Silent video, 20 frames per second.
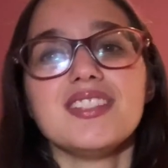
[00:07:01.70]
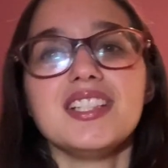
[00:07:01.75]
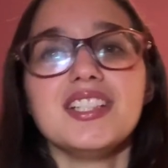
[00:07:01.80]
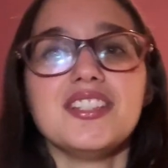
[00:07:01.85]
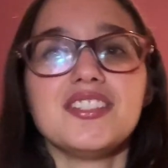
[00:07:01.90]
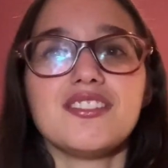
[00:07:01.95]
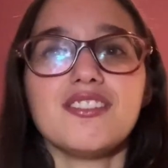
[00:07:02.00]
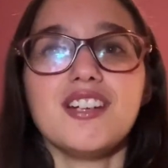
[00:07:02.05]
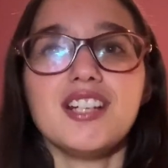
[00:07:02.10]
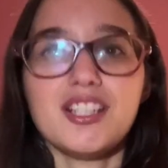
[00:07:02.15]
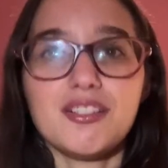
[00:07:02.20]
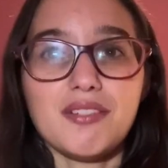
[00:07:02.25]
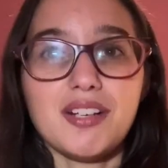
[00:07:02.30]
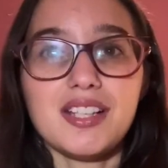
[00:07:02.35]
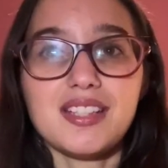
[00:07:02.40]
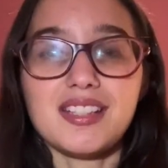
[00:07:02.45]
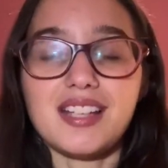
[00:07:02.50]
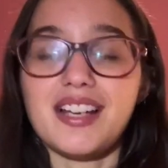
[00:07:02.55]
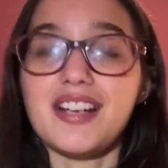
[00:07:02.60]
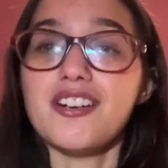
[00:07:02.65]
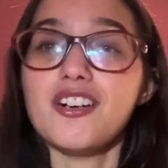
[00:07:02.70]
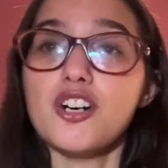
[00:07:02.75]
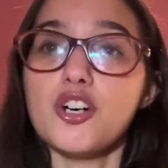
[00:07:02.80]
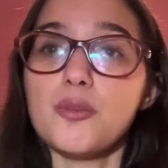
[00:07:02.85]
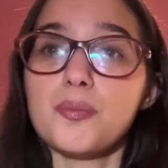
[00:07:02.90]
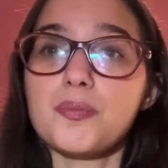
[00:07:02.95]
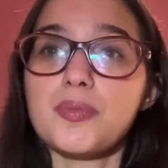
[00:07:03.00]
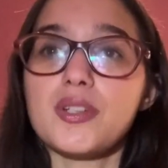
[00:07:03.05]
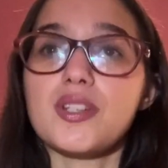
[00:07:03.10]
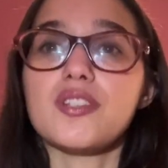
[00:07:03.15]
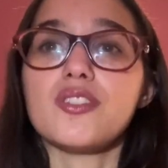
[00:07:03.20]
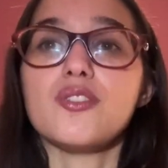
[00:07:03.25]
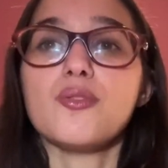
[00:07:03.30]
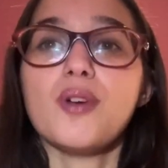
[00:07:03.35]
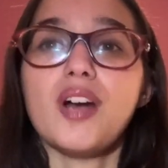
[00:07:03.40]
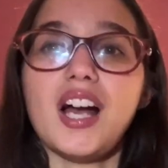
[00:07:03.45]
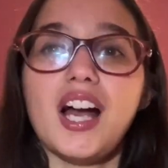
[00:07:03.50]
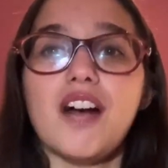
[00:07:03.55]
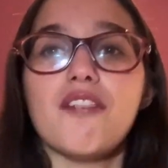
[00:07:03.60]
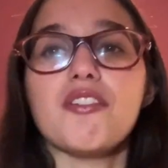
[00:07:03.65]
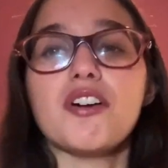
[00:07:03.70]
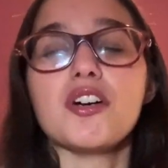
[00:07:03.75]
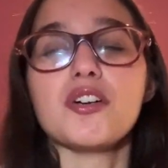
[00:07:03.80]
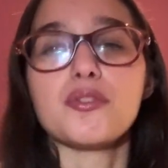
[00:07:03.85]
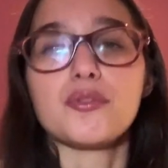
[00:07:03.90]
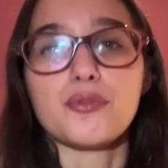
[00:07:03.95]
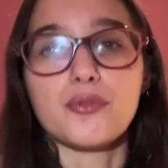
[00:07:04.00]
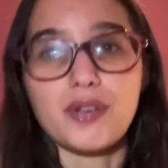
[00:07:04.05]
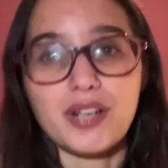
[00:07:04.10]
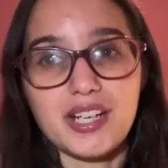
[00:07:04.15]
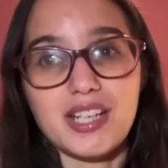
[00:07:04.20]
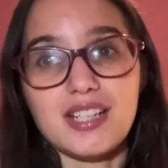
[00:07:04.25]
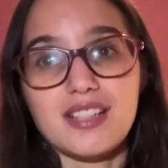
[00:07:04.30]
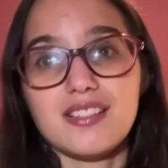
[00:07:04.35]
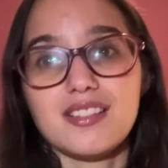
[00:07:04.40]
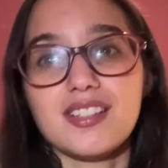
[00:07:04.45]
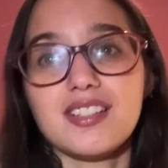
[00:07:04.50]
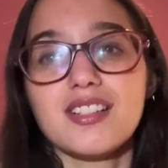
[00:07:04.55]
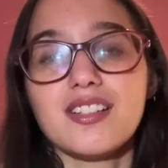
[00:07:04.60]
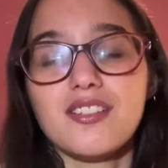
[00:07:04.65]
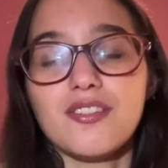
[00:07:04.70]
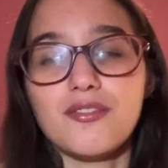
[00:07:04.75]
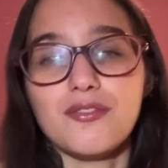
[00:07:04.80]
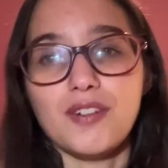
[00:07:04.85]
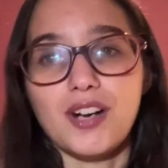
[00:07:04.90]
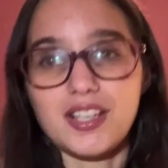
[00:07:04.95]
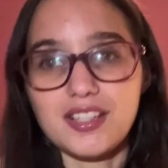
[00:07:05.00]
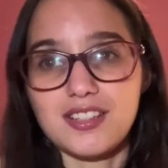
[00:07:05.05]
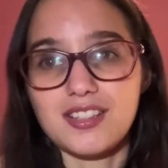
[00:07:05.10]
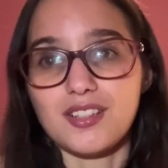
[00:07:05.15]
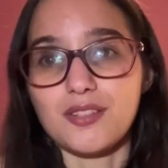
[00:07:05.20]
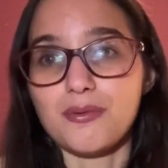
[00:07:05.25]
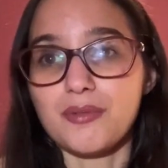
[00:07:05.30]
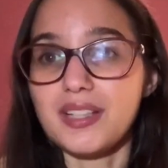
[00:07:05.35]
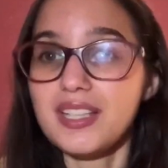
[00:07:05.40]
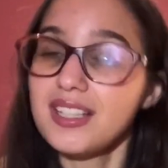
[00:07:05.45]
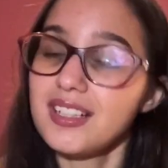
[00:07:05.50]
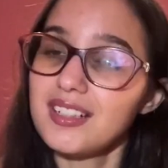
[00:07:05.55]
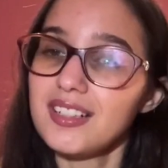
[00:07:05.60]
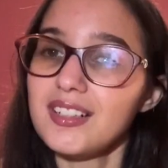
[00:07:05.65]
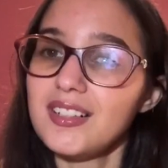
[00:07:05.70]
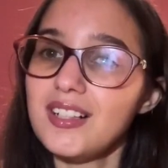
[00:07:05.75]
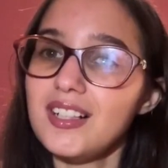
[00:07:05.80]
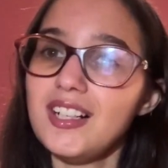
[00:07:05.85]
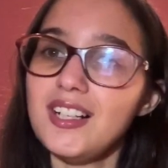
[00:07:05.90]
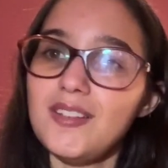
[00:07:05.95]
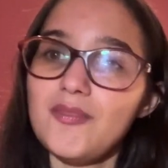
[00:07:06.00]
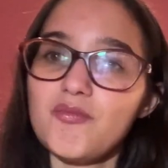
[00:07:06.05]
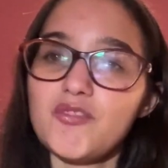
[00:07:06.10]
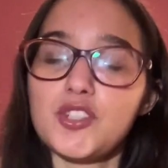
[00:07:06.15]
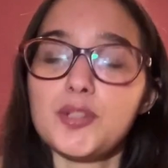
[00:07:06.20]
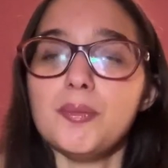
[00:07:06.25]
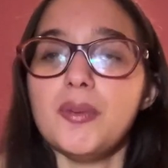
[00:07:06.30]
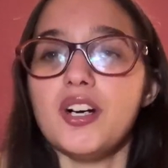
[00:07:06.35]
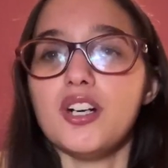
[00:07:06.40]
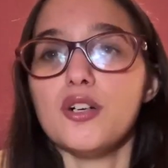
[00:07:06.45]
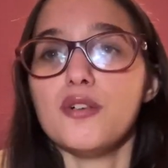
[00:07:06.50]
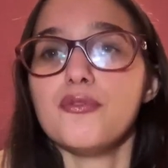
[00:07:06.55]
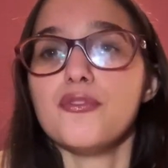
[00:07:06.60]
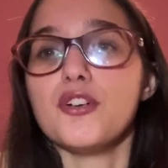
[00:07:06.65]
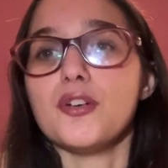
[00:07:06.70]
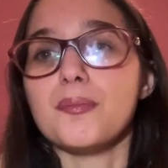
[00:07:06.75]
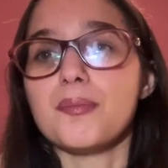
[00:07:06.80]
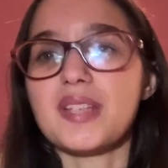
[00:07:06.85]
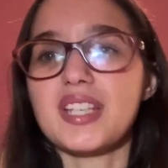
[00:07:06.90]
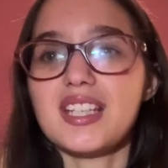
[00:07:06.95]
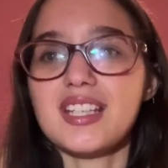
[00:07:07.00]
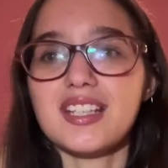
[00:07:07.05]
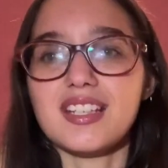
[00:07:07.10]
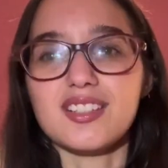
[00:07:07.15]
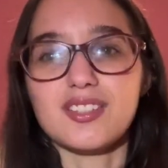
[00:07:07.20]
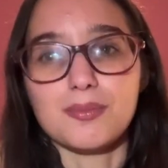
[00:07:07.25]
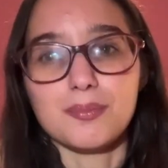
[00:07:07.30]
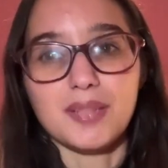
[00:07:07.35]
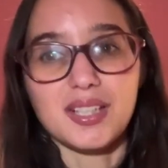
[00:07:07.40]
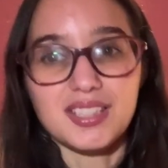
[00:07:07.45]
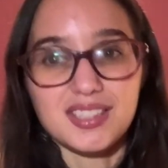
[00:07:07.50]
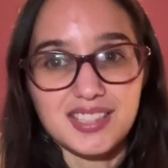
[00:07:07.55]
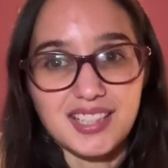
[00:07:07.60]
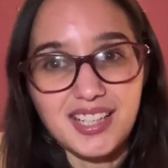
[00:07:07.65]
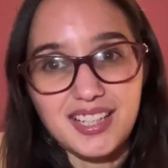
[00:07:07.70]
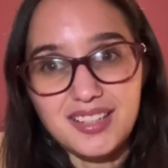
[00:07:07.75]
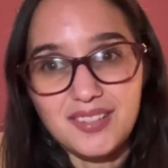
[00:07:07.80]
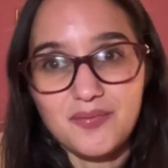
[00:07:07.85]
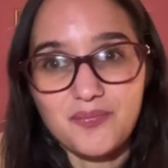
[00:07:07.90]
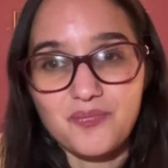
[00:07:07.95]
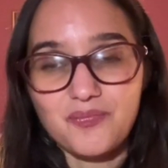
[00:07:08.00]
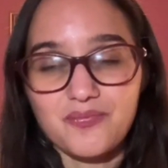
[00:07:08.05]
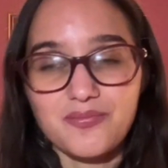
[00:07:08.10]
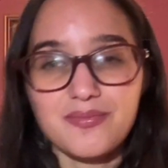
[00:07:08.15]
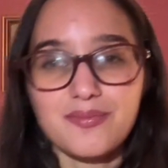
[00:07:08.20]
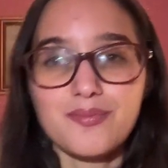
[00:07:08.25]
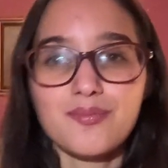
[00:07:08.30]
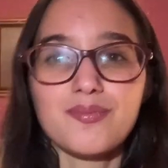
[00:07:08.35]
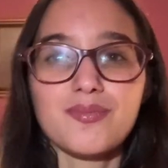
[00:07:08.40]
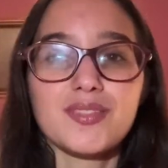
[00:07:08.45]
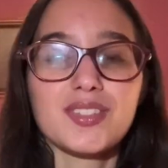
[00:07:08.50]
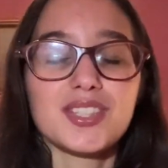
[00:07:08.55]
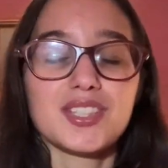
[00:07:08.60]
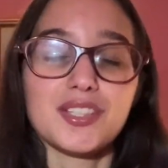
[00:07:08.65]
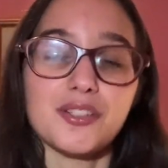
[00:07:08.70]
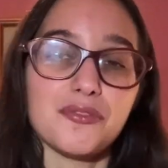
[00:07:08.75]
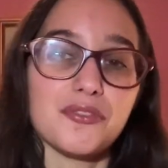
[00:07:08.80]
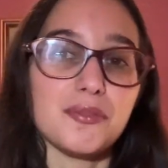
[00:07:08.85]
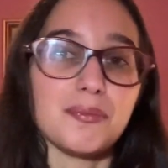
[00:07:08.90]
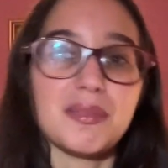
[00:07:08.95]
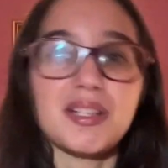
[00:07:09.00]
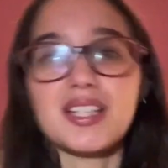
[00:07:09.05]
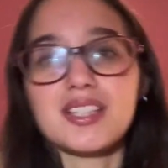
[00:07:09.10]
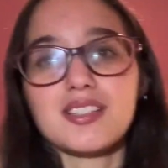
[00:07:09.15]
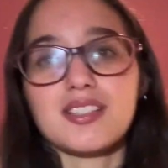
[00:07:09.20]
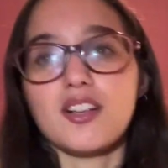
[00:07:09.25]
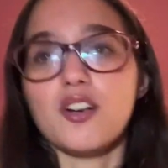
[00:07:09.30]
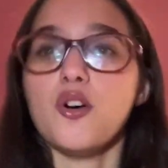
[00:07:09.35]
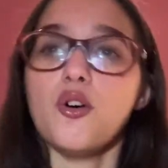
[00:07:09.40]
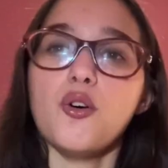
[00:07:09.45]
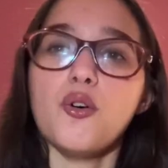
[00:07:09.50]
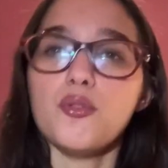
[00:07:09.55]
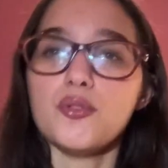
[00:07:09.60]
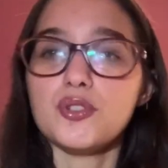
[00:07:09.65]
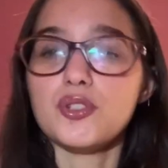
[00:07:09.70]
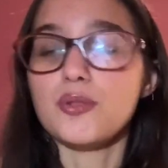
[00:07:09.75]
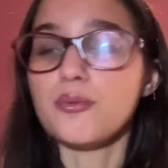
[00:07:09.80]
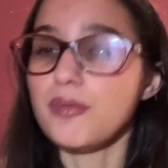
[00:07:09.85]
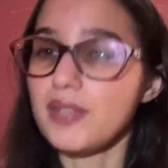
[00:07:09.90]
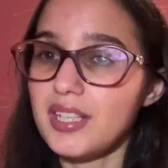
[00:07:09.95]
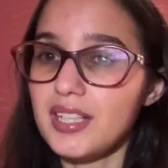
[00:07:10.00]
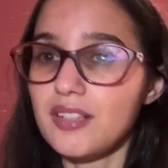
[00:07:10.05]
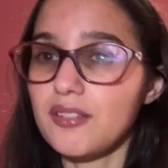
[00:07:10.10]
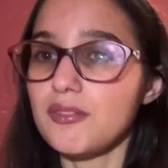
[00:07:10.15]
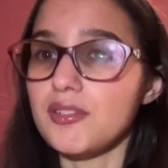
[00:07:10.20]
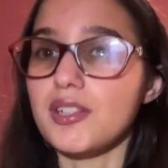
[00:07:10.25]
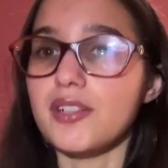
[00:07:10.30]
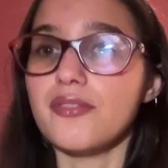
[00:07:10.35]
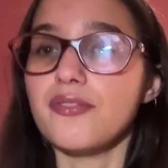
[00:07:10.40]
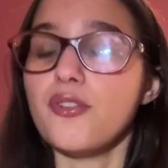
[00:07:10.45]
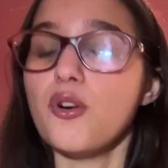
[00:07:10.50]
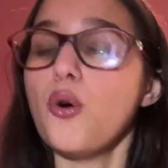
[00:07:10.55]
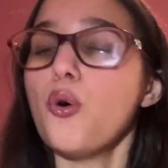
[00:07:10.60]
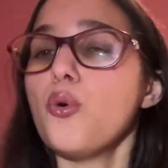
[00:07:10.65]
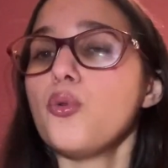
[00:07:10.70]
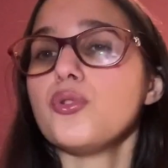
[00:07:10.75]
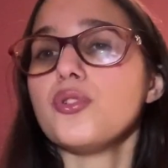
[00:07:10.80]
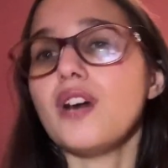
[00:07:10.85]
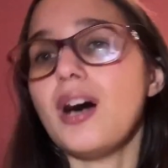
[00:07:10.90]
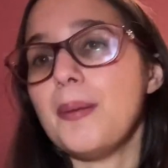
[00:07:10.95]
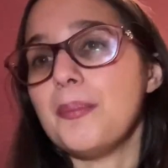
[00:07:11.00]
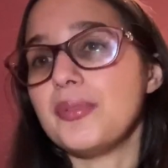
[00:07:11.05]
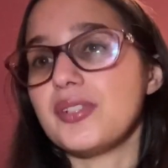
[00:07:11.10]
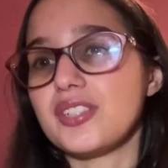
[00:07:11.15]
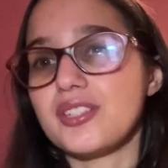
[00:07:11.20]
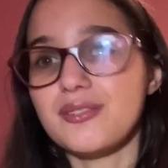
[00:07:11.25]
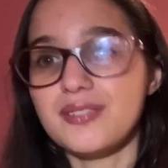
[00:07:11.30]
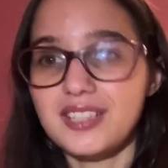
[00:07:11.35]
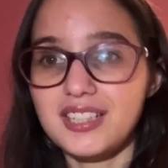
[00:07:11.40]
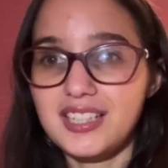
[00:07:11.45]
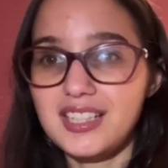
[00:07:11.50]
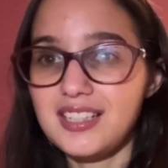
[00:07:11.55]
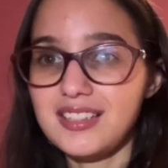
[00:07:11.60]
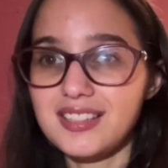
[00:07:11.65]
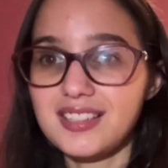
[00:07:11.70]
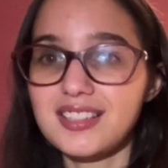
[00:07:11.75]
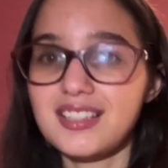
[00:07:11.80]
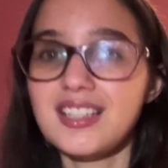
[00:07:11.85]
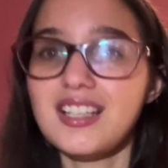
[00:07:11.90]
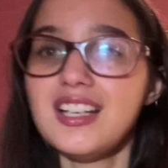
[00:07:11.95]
So anyways, I hope you have a great rest of the week. Tomorrow for me is Monday. So for me, it's a whole new week with whole new opportunities.